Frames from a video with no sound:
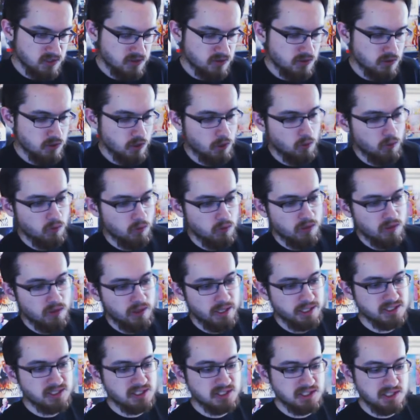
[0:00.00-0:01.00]
So
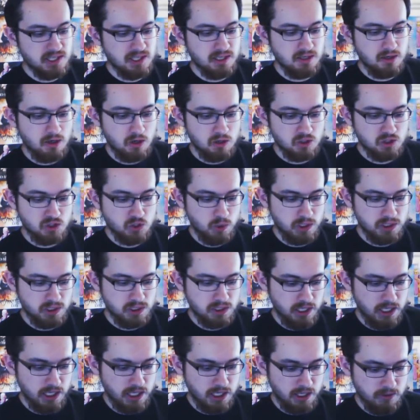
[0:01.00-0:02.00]
let's see also
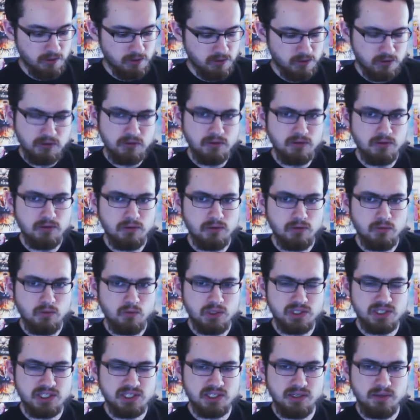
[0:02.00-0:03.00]
what the...
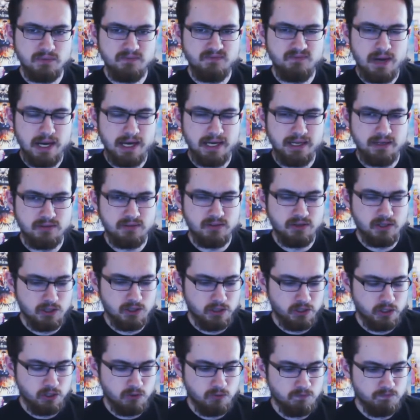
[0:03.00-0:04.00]
What's in the
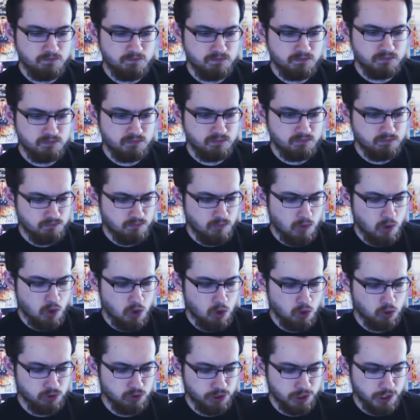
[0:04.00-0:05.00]
little
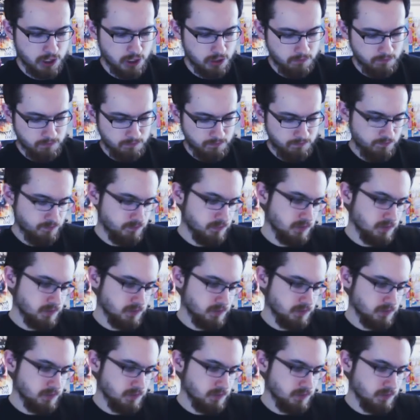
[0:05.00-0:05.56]
holder here?